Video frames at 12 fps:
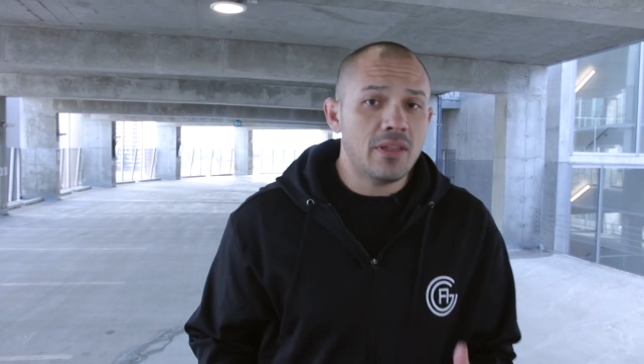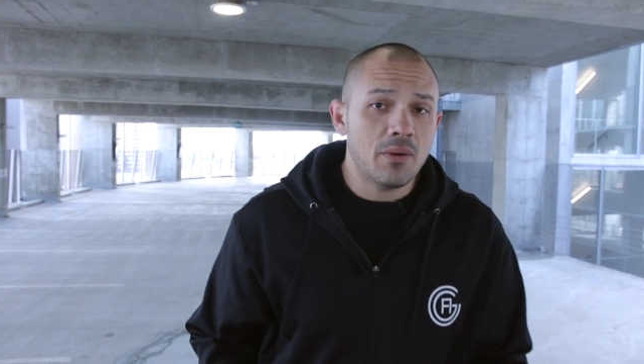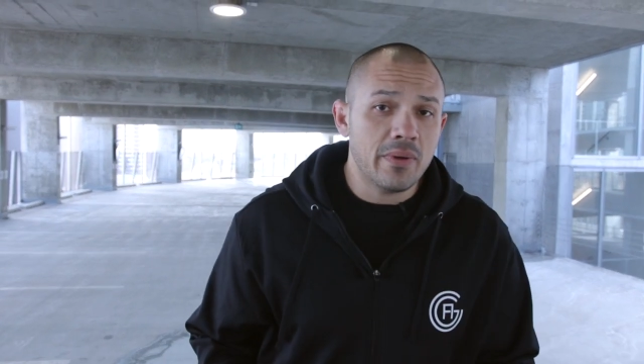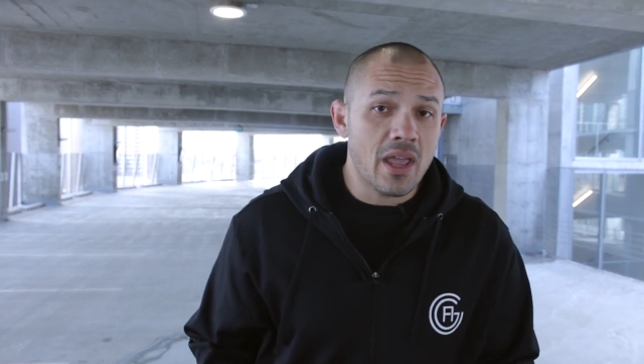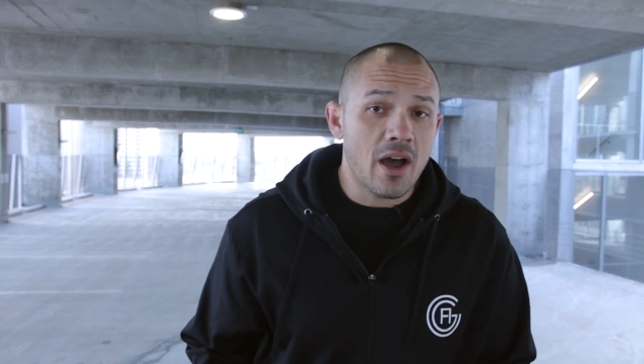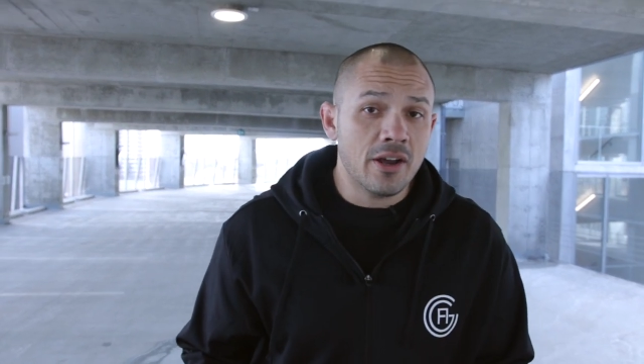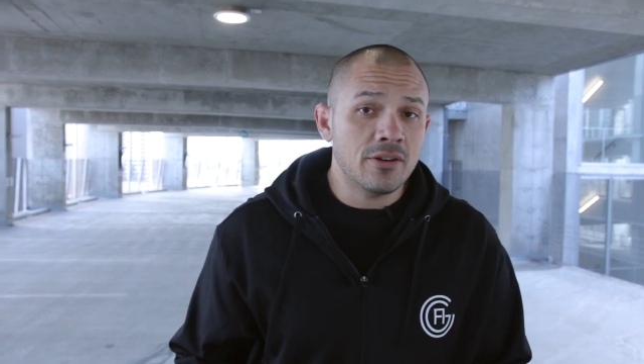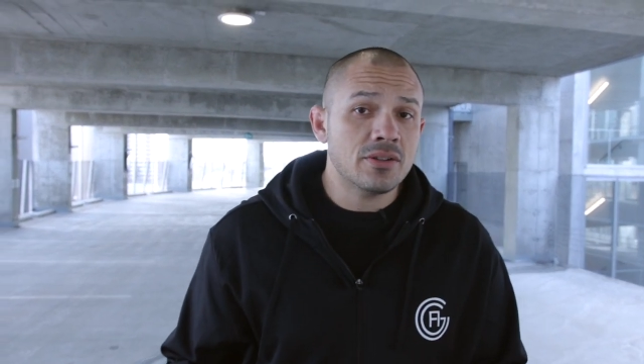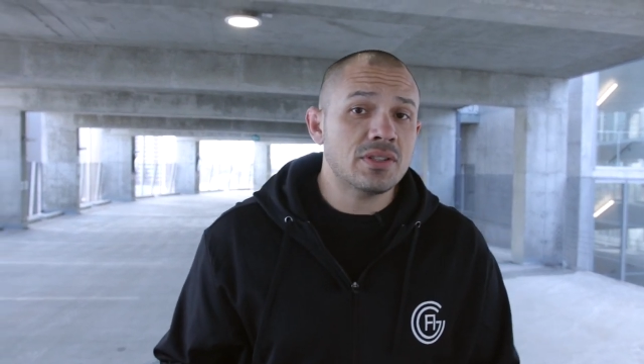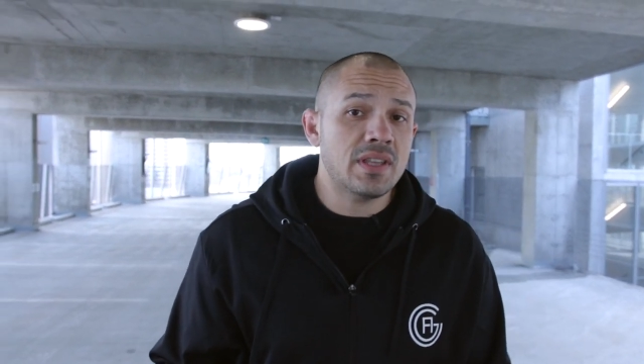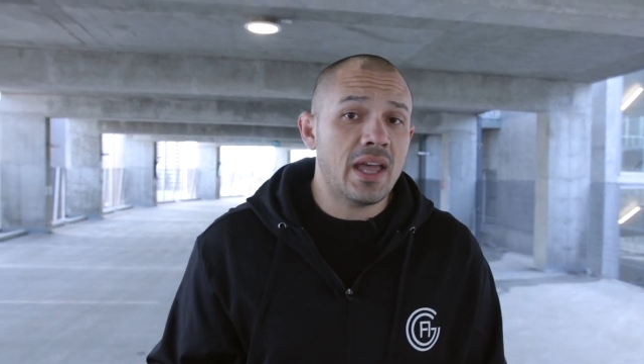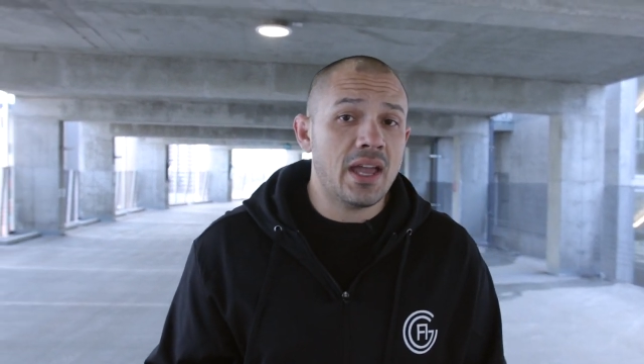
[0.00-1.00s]
that we
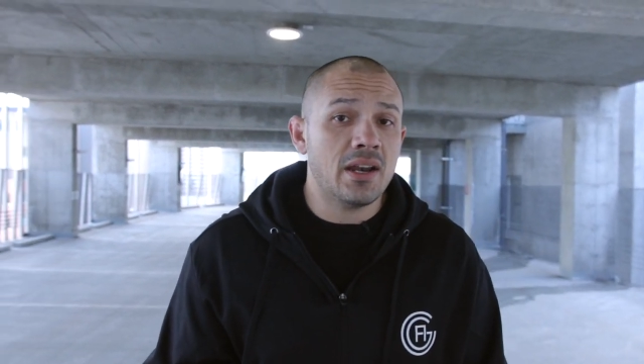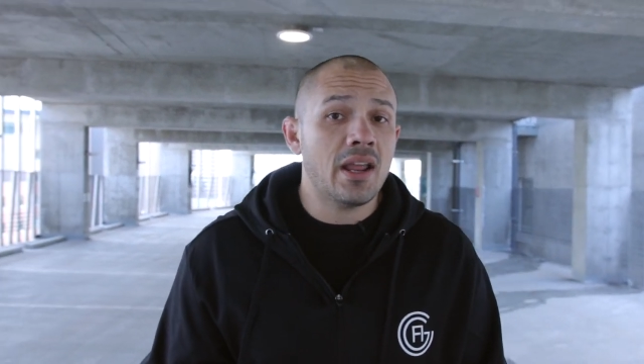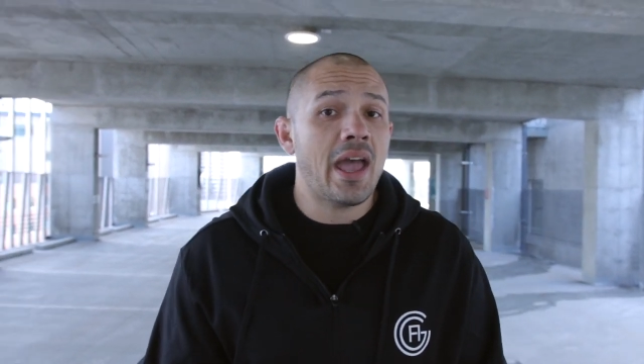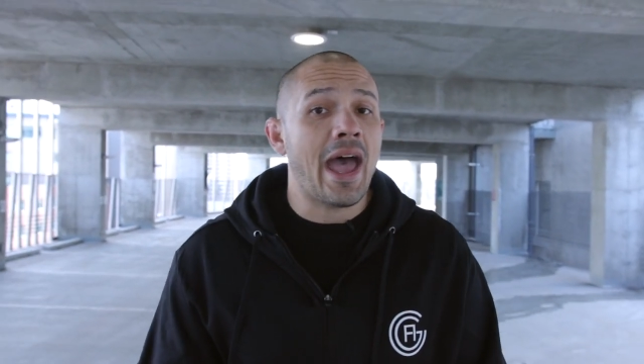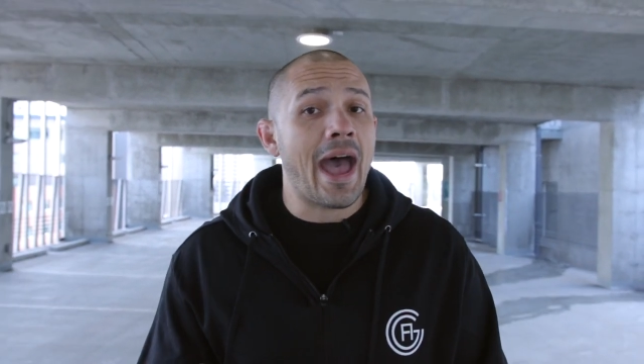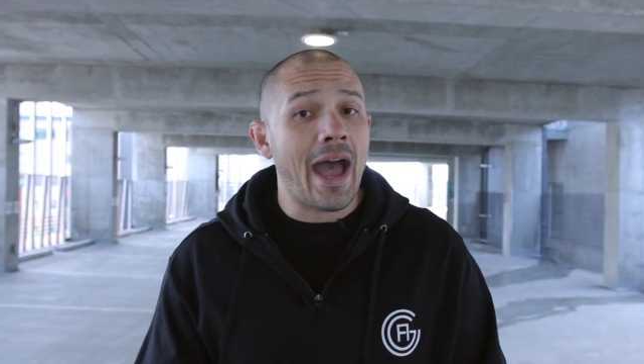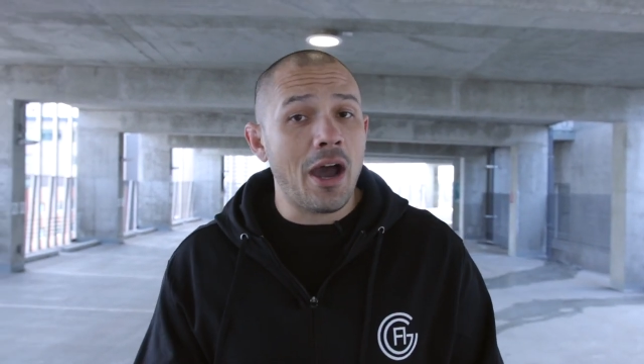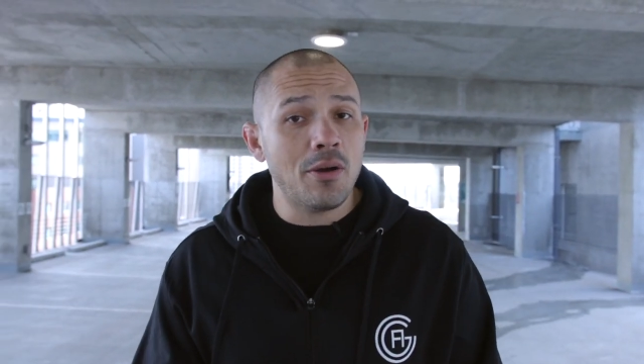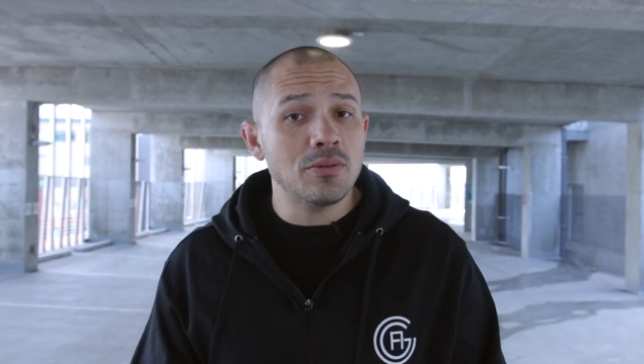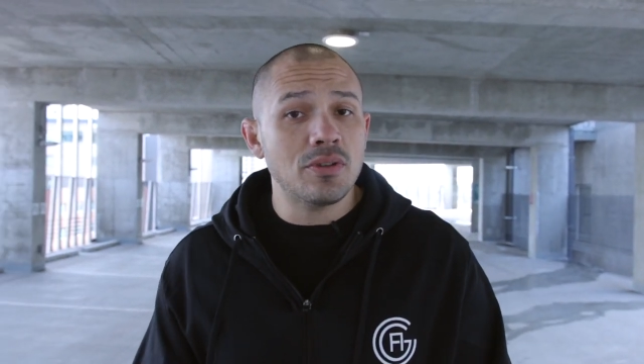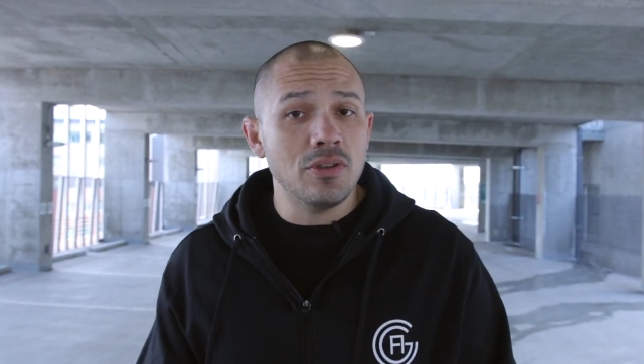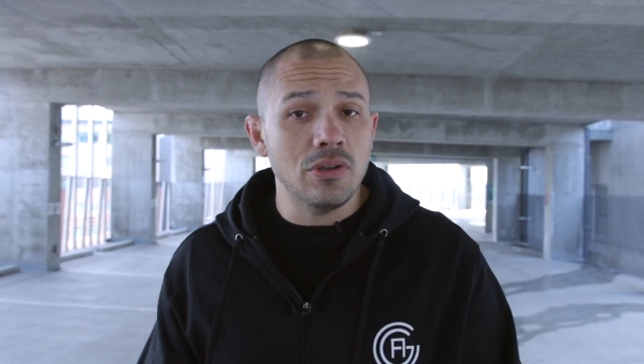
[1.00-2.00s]
understand
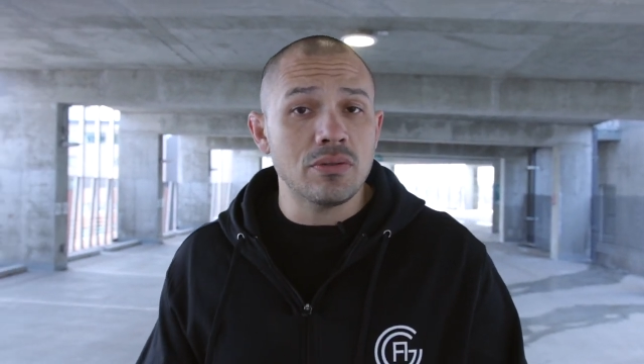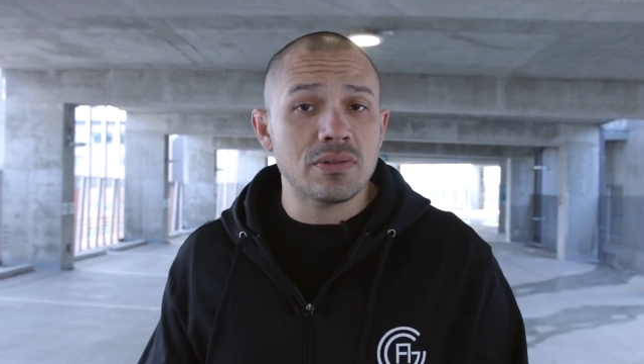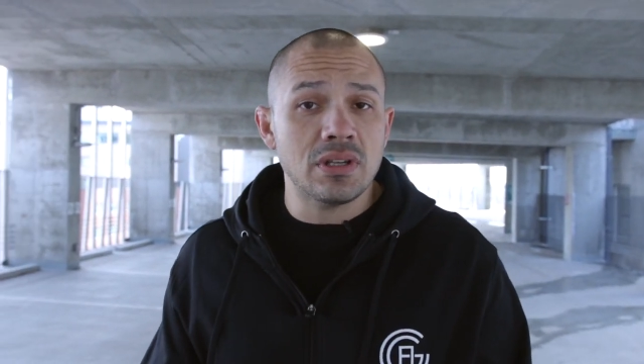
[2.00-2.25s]
how to use